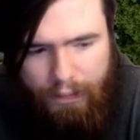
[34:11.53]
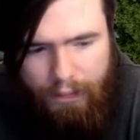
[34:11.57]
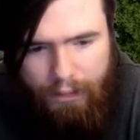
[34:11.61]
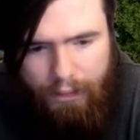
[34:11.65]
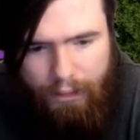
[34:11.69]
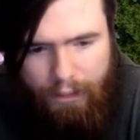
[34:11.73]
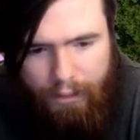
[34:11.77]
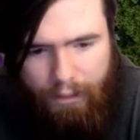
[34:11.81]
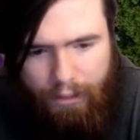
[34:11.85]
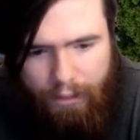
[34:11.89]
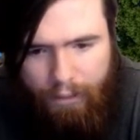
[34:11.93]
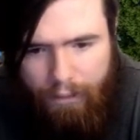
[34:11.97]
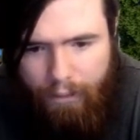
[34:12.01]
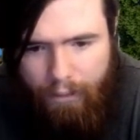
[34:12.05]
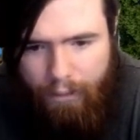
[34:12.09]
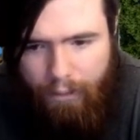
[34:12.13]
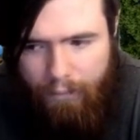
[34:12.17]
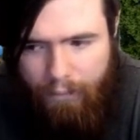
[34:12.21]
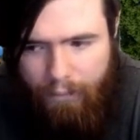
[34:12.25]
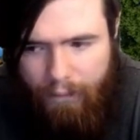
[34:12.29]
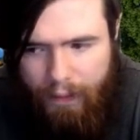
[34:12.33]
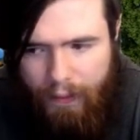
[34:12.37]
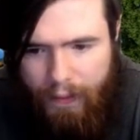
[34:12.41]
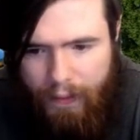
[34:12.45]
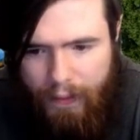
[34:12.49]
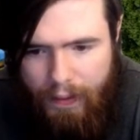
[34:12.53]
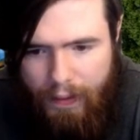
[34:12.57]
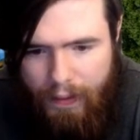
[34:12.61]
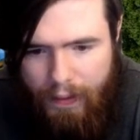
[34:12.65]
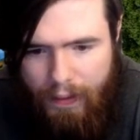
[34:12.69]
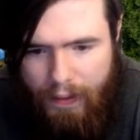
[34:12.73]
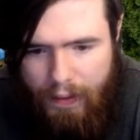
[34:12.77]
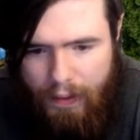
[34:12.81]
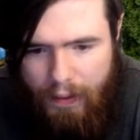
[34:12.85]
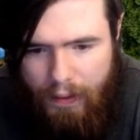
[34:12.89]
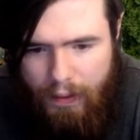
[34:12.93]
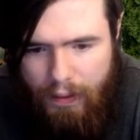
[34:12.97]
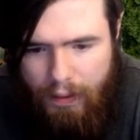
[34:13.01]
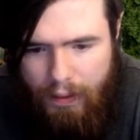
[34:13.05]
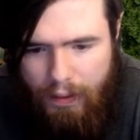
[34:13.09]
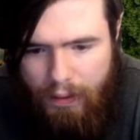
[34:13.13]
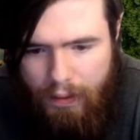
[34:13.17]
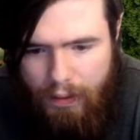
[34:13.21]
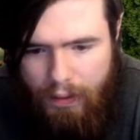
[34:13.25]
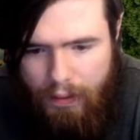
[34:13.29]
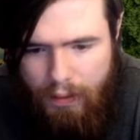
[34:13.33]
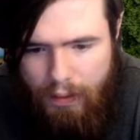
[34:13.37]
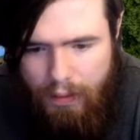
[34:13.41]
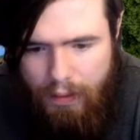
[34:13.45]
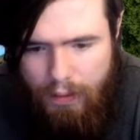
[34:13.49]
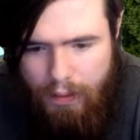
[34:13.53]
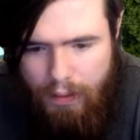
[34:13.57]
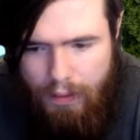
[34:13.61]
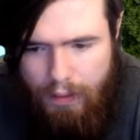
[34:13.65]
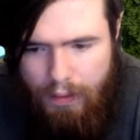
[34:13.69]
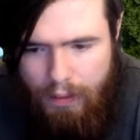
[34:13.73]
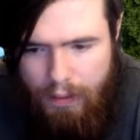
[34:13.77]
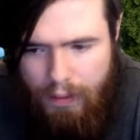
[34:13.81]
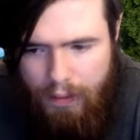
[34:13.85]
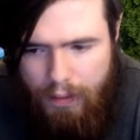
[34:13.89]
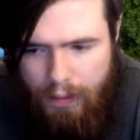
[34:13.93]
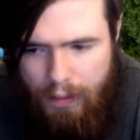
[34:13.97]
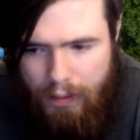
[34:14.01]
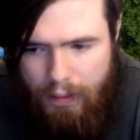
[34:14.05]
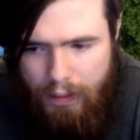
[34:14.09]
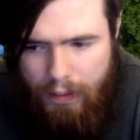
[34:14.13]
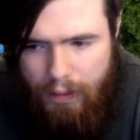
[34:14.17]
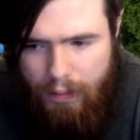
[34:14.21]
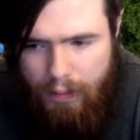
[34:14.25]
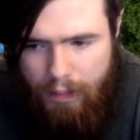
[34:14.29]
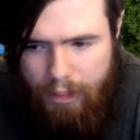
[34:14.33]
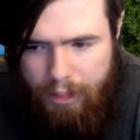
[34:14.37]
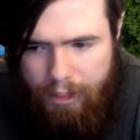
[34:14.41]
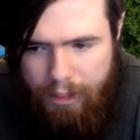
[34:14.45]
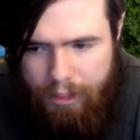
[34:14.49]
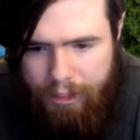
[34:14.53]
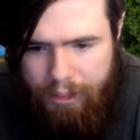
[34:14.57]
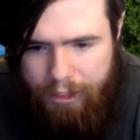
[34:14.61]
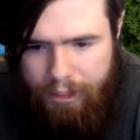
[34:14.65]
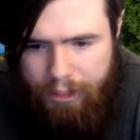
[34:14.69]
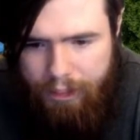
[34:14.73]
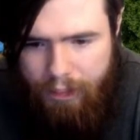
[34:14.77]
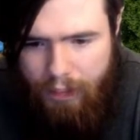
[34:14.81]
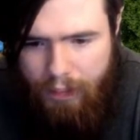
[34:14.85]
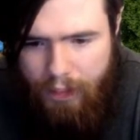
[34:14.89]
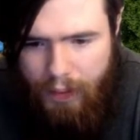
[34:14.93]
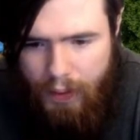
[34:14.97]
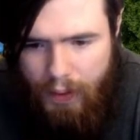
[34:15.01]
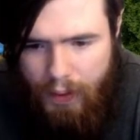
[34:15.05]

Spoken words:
Nobody speaks.